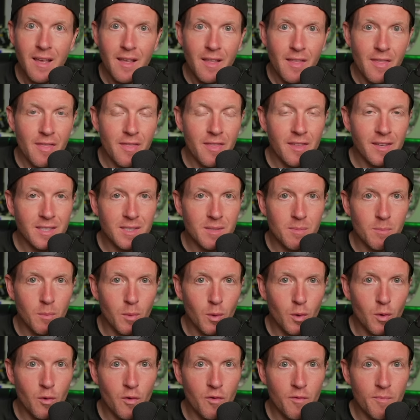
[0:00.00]
this
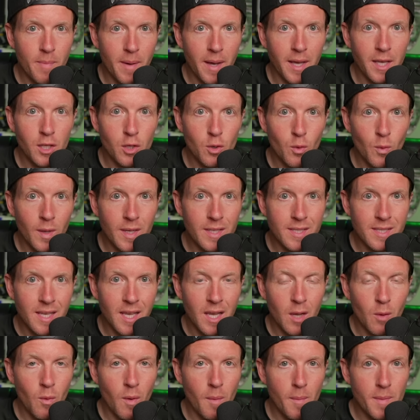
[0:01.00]
move by U S
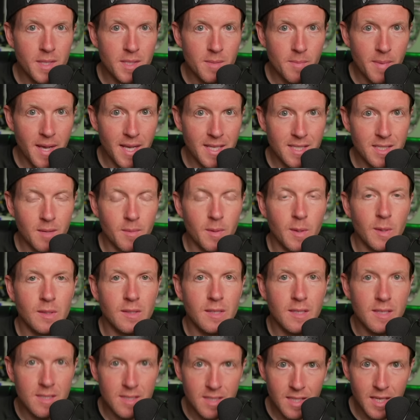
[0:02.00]
A Women's Basketball
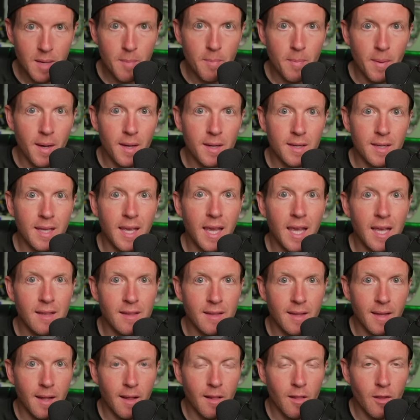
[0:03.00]
to skip on
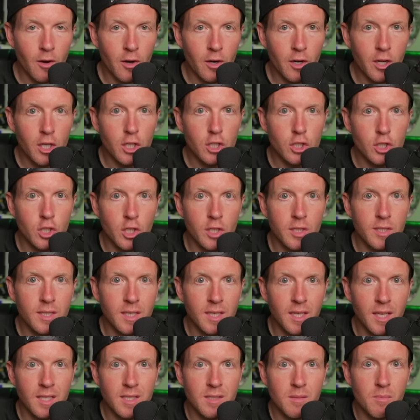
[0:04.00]
Caitlin Clark just
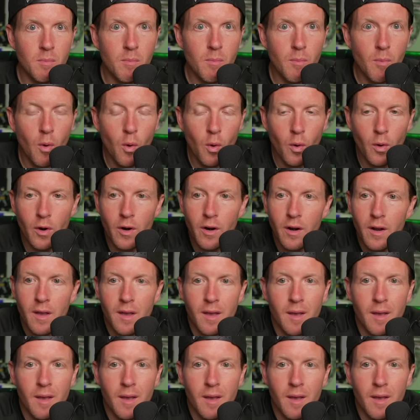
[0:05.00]
gets more